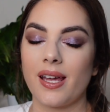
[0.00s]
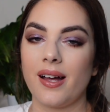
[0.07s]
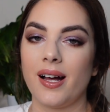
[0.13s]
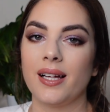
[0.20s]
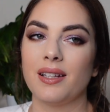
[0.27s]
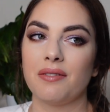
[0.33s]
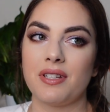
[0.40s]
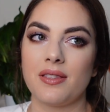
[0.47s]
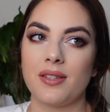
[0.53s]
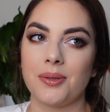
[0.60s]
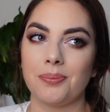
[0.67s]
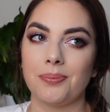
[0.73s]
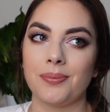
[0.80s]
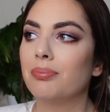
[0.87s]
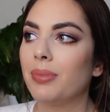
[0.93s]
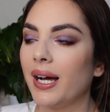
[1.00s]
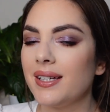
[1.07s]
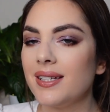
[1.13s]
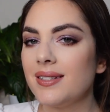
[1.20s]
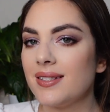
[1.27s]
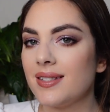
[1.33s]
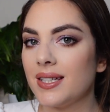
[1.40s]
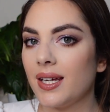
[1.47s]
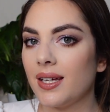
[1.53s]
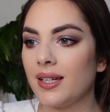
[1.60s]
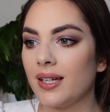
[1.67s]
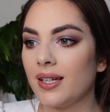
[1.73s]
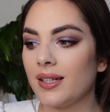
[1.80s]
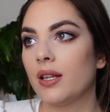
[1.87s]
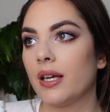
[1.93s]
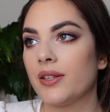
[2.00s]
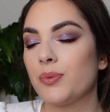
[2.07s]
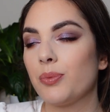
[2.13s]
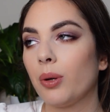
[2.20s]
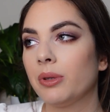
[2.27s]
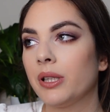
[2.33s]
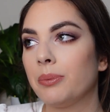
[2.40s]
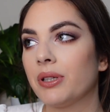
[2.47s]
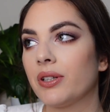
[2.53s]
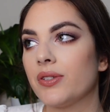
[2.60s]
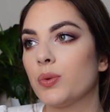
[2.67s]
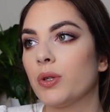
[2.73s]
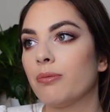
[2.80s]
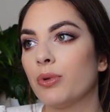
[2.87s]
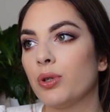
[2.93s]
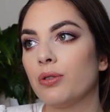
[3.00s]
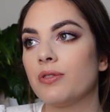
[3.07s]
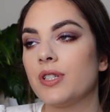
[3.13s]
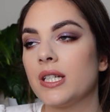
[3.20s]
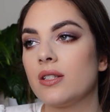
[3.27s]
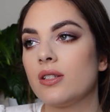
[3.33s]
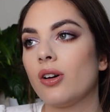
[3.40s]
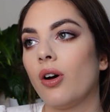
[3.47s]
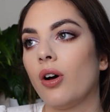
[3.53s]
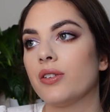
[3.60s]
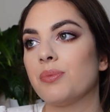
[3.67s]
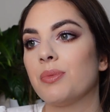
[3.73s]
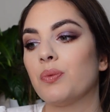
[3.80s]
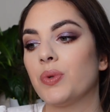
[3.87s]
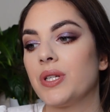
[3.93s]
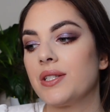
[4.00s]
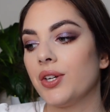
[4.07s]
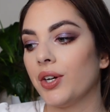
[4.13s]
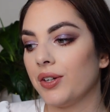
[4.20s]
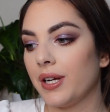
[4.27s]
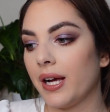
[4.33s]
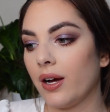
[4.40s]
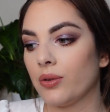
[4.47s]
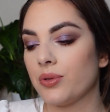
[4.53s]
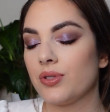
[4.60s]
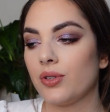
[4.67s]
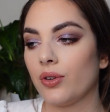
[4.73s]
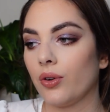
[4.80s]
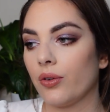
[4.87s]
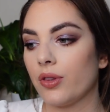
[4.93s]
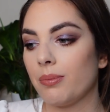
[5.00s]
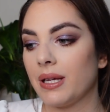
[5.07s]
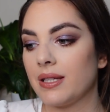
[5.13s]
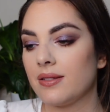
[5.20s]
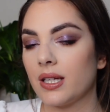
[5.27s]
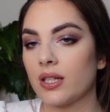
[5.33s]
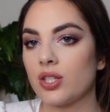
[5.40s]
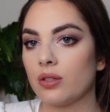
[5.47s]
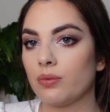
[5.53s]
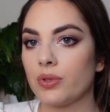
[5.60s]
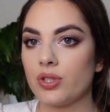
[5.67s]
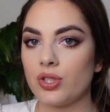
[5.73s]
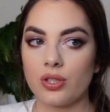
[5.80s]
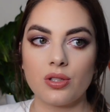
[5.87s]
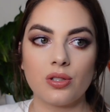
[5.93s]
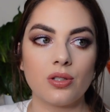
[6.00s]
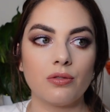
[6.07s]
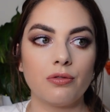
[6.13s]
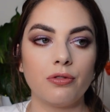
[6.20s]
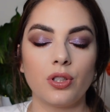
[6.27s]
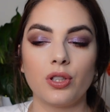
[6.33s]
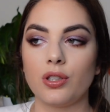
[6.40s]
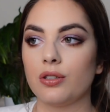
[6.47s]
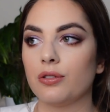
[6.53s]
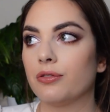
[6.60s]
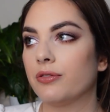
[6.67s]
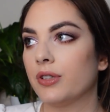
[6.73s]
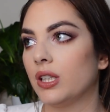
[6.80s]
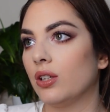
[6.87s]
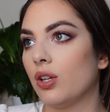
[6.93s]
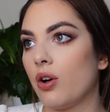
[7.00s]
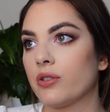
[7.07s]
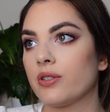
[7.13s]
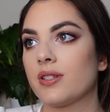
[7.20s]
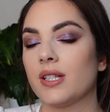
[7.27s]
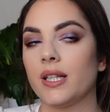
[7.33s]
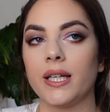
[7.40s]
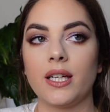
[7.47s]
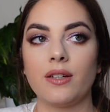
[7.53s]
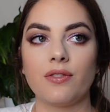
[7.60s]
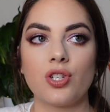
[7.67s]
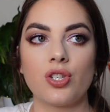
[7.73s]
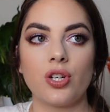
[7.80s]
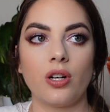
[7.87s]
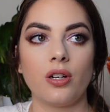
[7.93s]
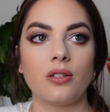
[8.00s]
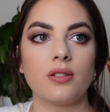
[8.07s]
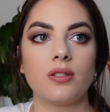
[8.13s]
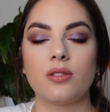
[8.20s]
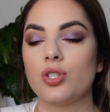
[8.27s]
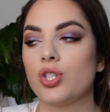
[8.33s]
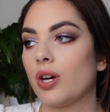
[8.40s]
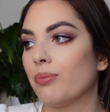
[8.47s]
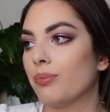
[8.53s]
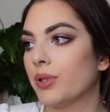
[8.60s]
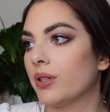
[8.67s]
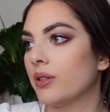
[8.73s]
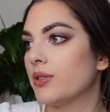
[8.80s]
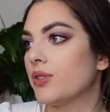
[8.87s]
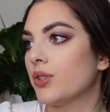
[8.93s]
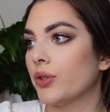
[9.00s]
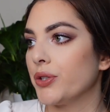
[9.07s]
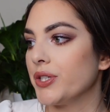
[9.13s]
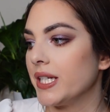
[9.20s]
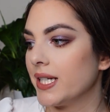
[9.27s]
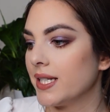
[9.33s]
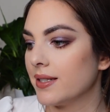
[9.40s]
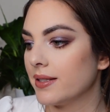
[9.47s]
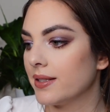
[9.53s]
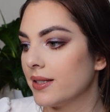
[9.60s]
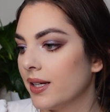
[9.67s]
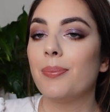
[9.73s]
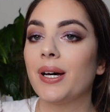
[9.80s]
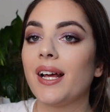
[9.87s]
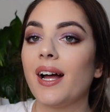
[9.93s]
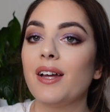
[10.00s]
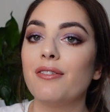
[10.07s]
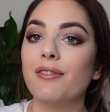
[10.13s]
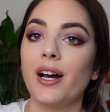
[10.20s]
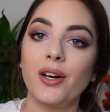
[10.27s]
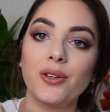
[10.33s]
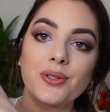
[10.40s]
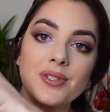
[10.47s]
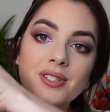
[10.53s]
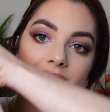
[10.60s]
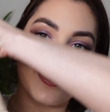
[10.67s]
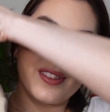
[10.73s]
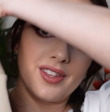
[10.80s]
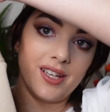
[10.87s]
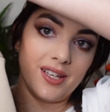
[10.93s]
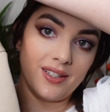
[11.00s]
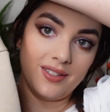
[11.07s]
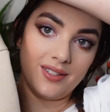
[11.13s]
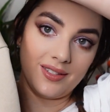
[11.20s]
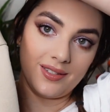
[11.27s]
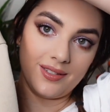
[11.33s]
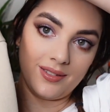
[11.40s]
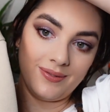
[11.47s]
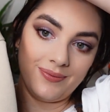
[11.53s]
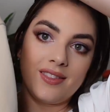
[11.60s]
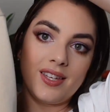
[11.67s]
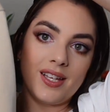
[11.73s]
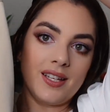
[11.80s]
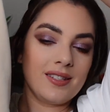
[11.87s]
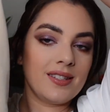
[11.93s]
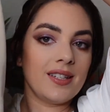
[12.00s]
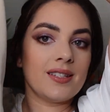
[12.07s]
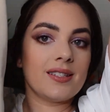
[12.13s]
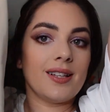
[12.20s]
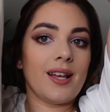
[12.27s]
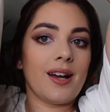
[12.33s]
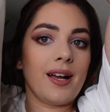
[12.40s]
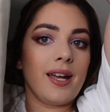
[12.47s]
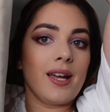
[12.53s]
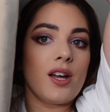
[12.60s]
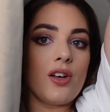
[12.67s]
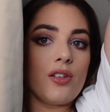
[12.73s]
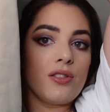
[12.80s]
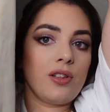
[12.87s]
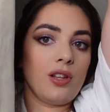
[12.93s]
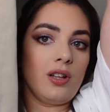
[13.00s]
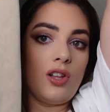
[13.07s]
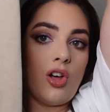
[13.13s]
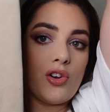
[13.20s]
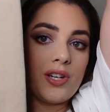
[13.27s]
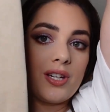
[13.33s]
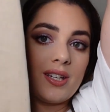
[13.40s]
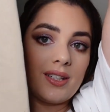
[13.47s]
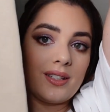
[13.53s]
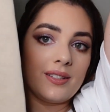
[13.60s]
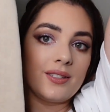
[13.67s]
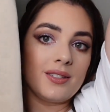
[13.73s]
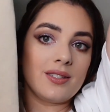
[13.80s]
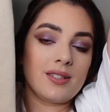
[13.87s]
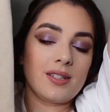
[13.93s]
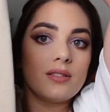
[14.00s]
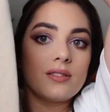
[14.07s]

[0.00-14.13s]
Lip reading: I live in them, but I didn't see any. Now it's probably because we've moved into autumn and winter now, so the men's section was just full of long sleeve shirts, jumpers, hoodies. But I found this. This is like the longest,